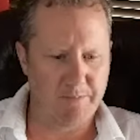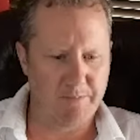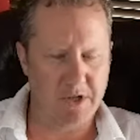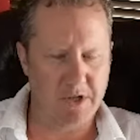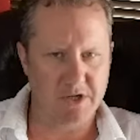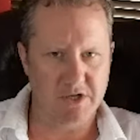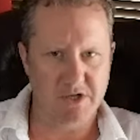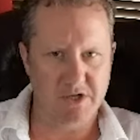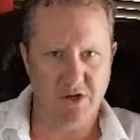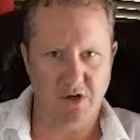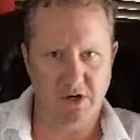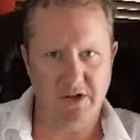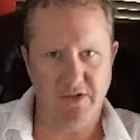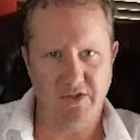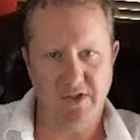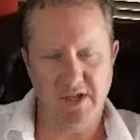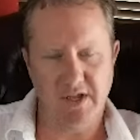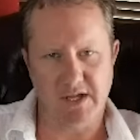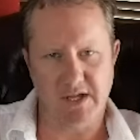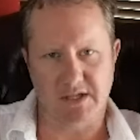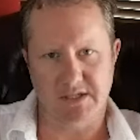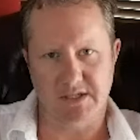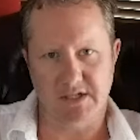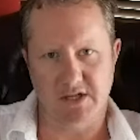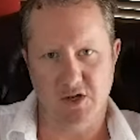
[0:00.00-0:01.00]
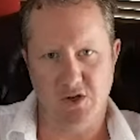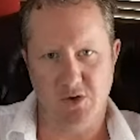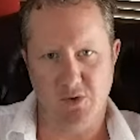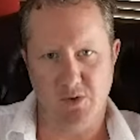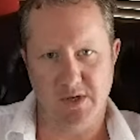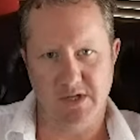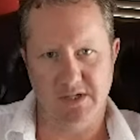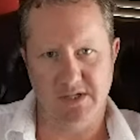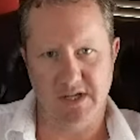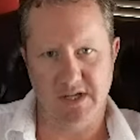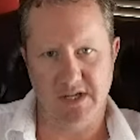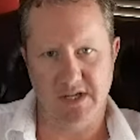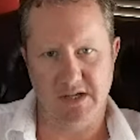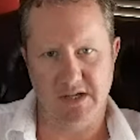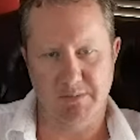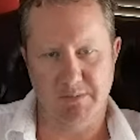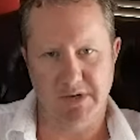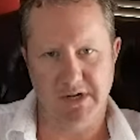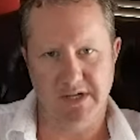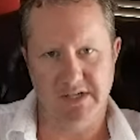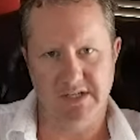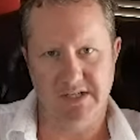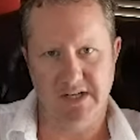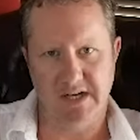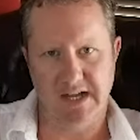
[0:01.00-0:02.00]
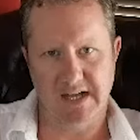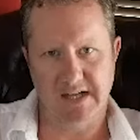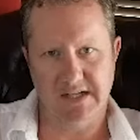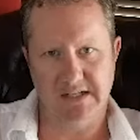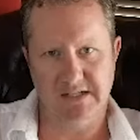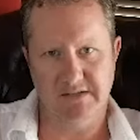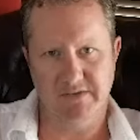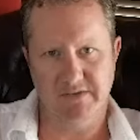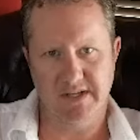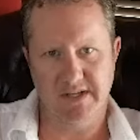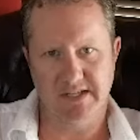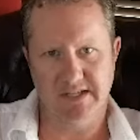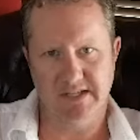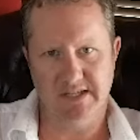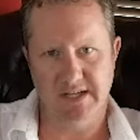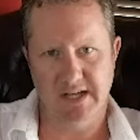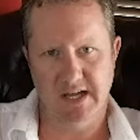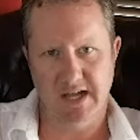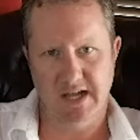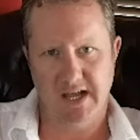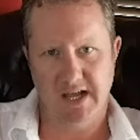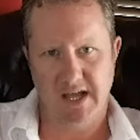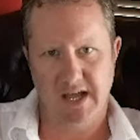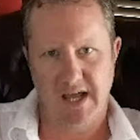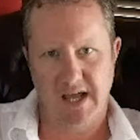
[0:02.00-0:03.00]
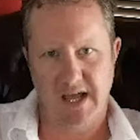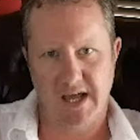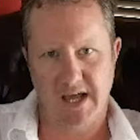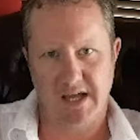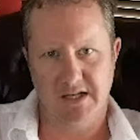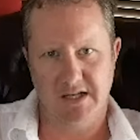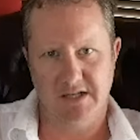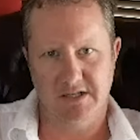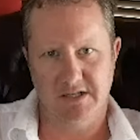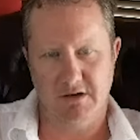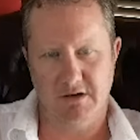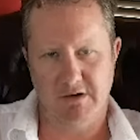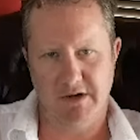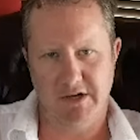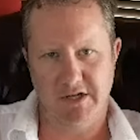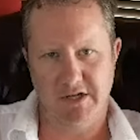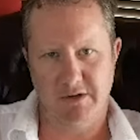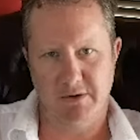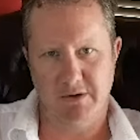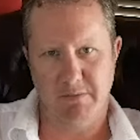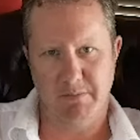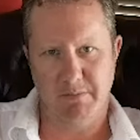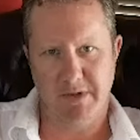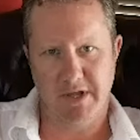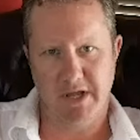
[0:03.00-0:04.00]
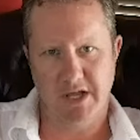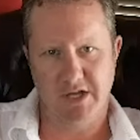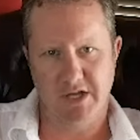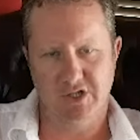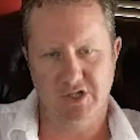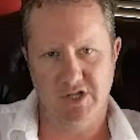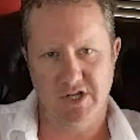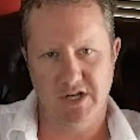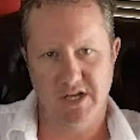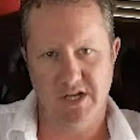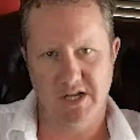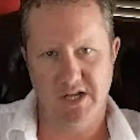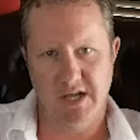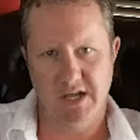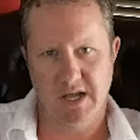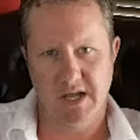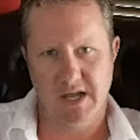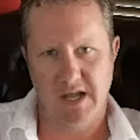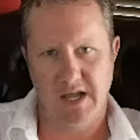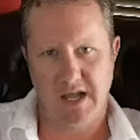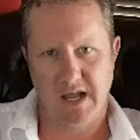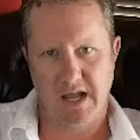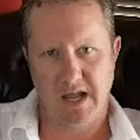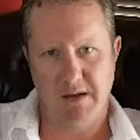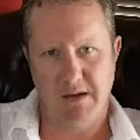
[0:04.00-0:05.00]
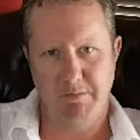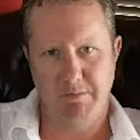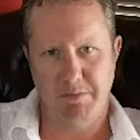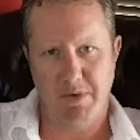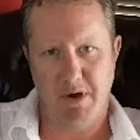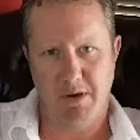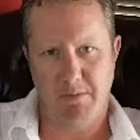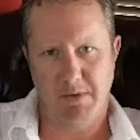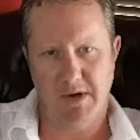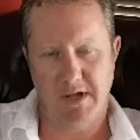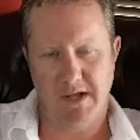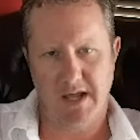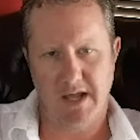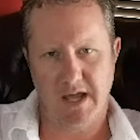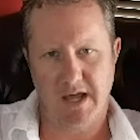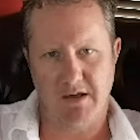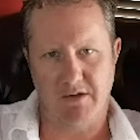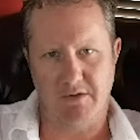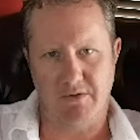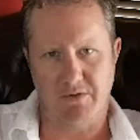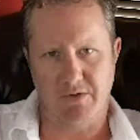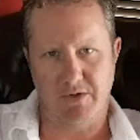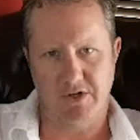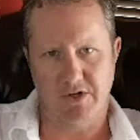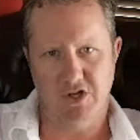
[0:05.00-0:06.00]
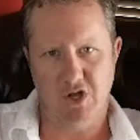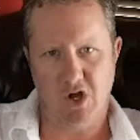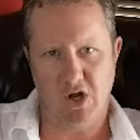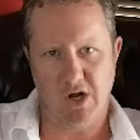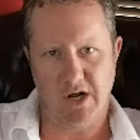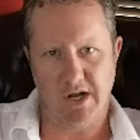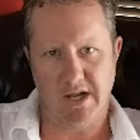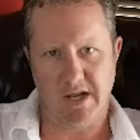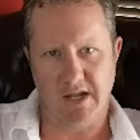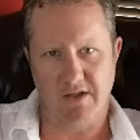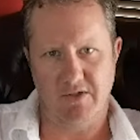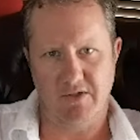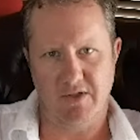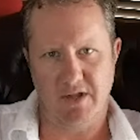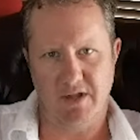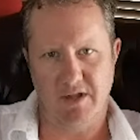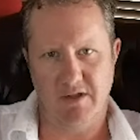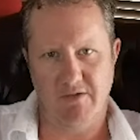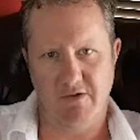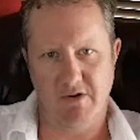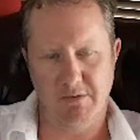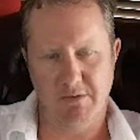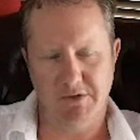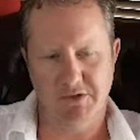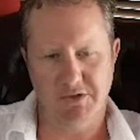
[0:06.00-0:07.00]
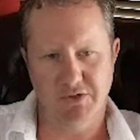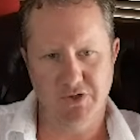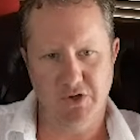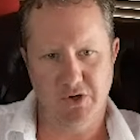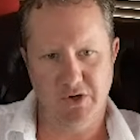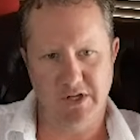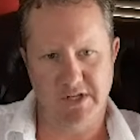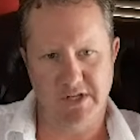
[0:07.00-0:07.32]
Dolly Theis, who is a political activist and is currently doing a PhD in public health. Dolly, thank you very much for joining us.